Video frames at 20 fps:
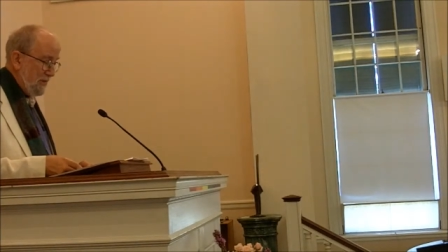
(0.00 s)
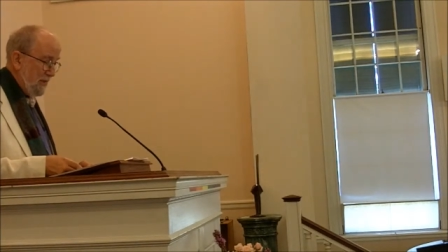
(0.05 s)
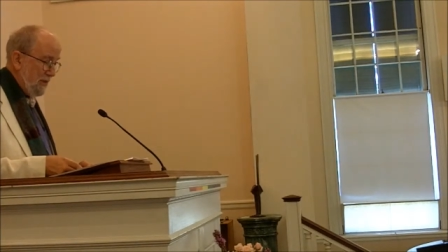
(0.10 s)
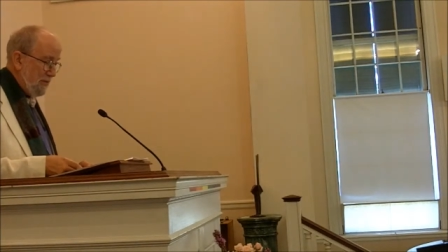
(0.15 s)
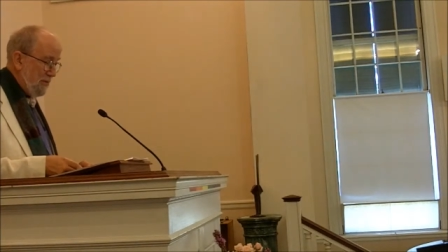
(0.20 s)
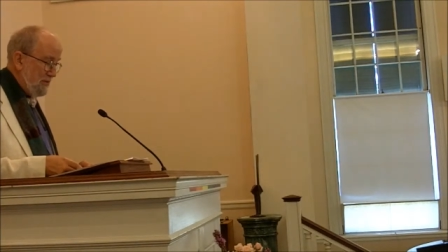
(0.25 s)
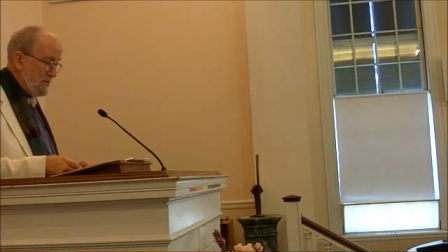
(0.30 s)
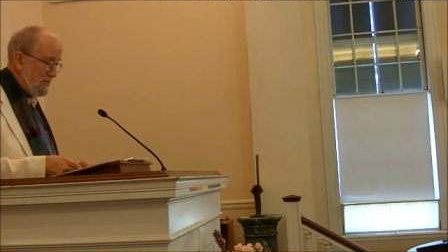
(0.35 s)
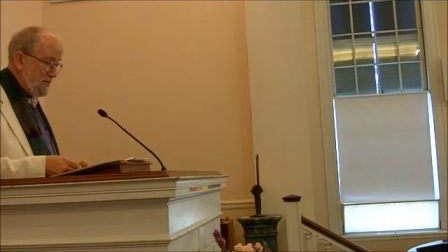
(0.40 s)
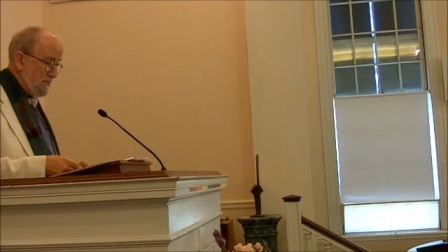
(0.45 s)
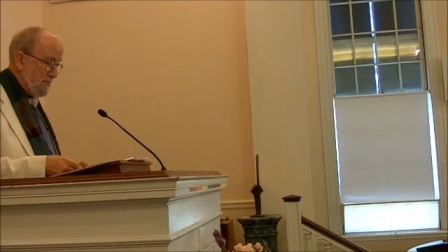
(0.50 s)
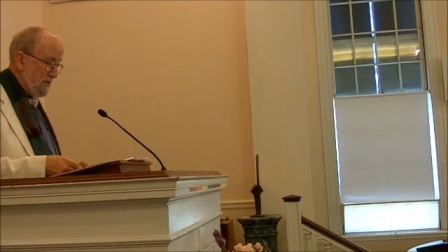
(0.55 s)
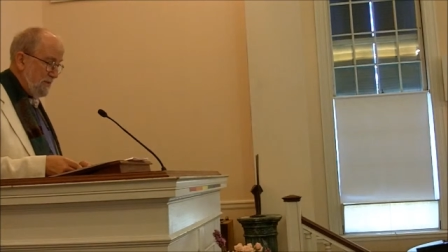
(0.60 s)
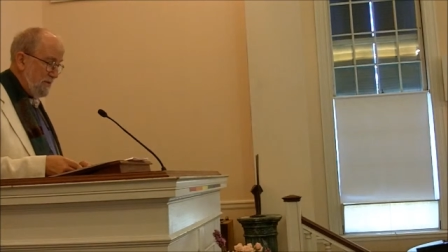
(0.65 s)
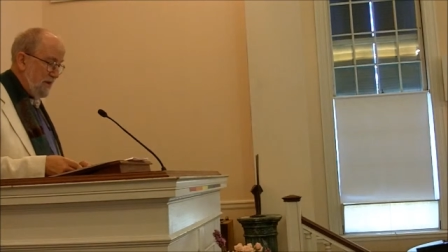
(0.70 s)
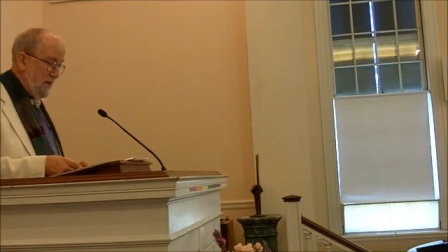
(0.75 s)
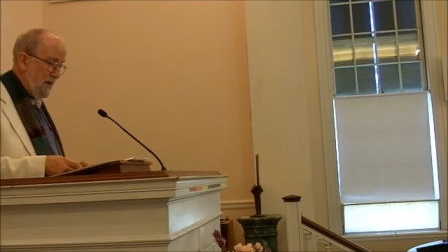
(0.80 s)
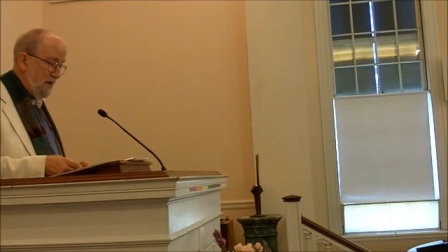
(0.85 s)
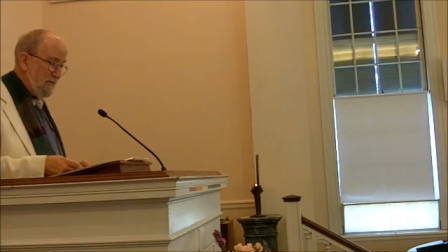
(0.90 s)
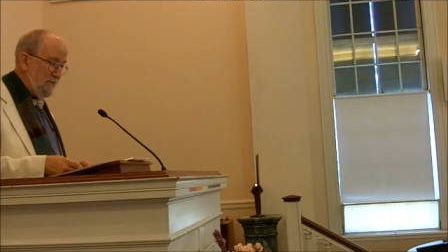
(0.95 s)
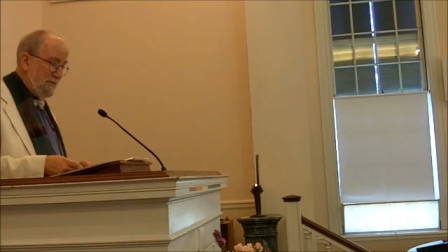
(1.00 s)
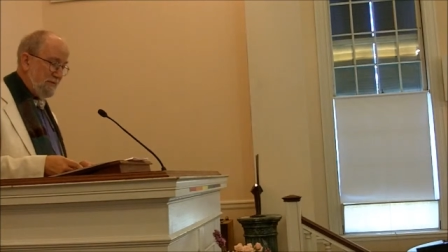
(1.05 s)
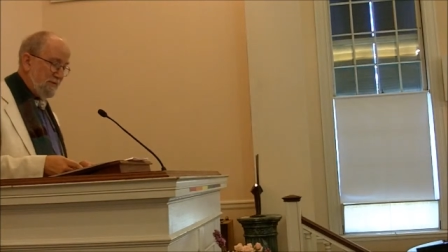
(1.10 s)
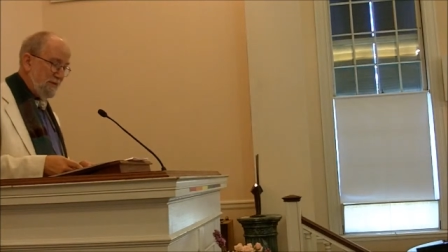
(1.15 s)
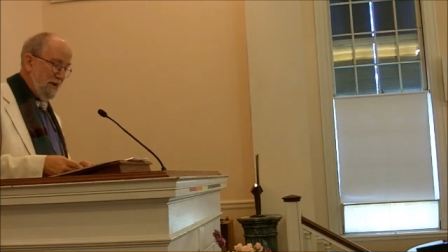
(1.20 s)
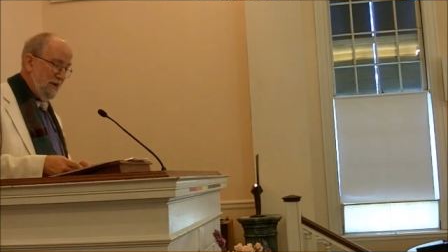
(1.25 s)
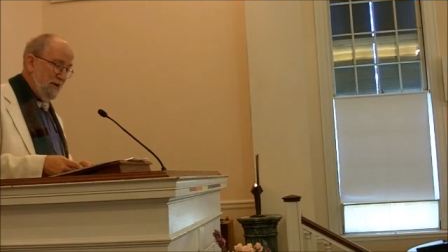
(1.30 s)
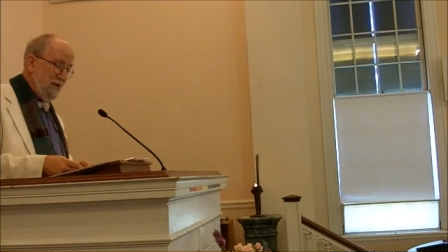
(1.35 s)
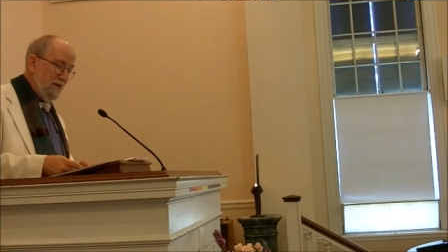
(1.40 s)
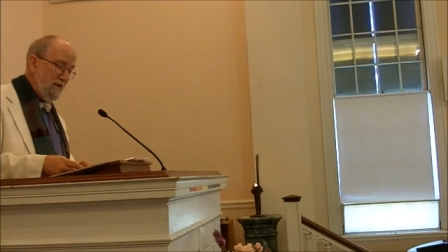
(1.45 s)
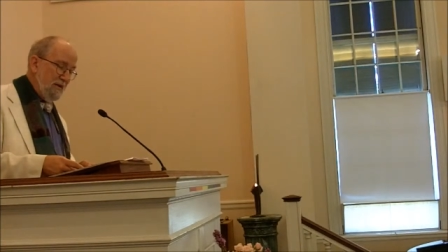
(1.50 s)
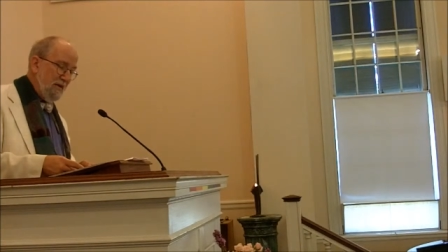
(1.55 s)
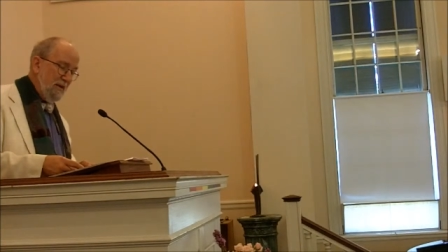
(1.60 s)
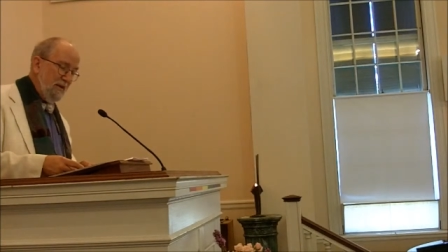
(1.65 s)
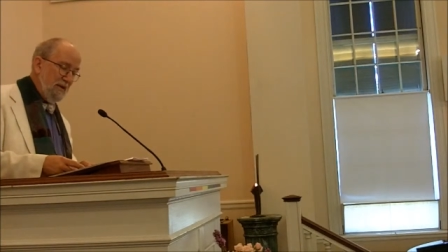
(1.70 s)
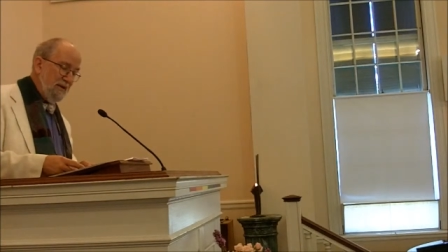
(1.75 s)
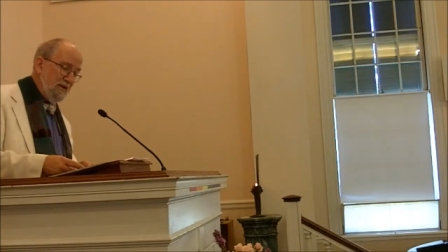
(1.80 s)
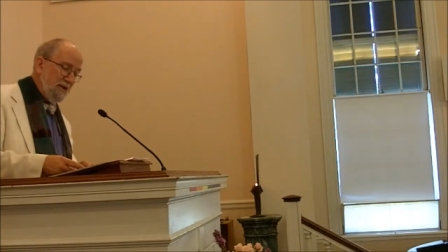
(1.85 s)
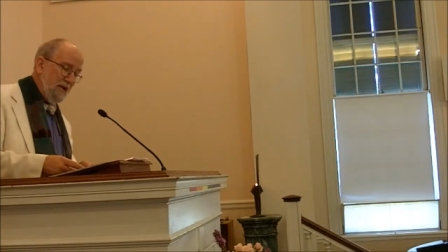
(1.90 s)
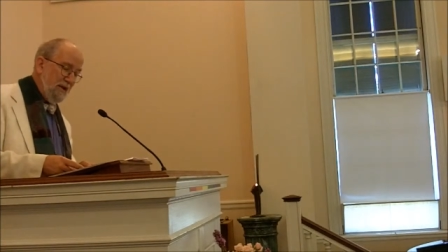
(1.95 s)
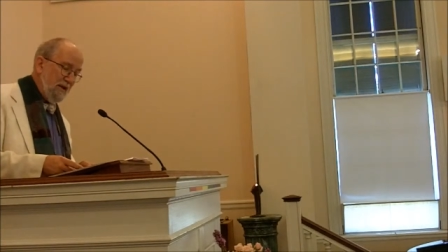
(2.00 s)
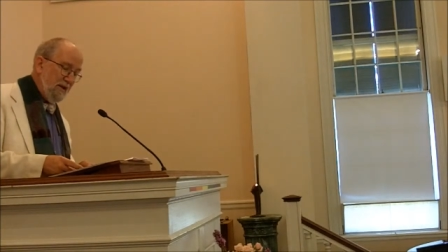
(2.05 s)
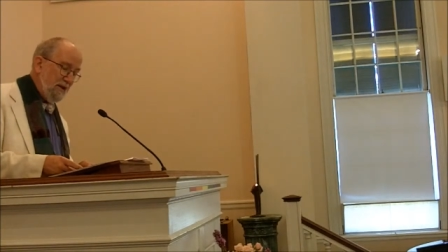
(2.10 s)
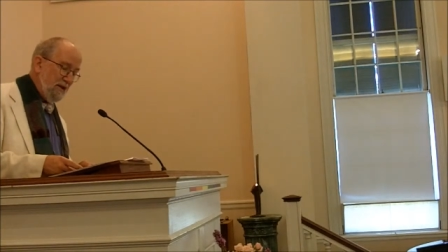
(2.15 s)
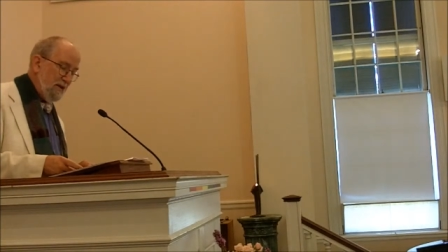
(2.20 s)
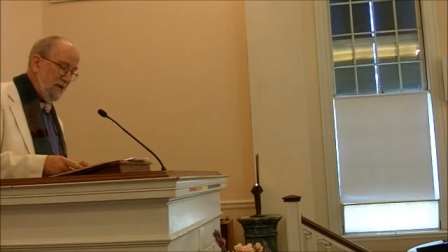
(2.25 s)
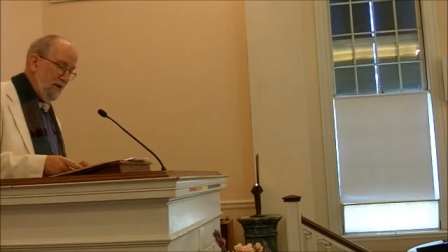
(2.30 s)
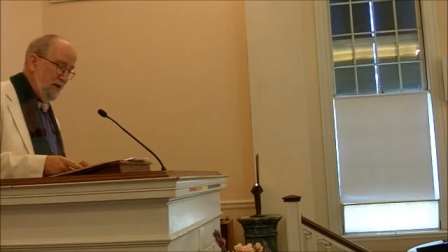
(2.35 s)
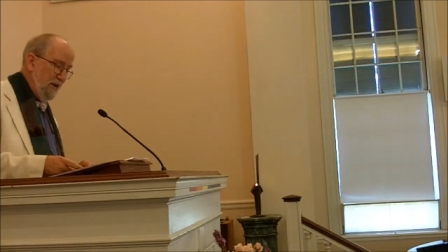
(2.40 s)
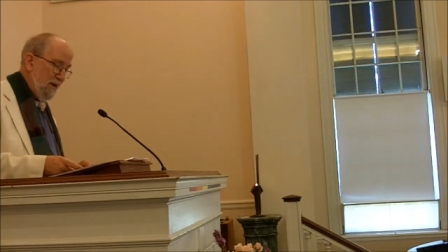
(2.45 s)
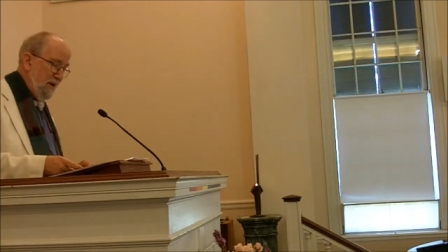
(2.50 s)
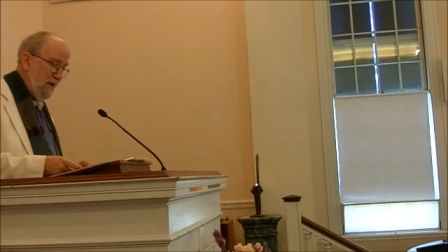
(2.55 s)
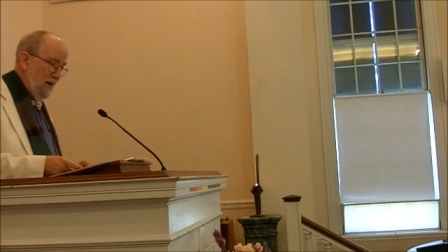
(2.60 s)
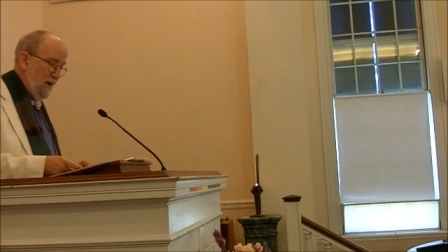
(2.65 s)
and which have been confiscated, taken,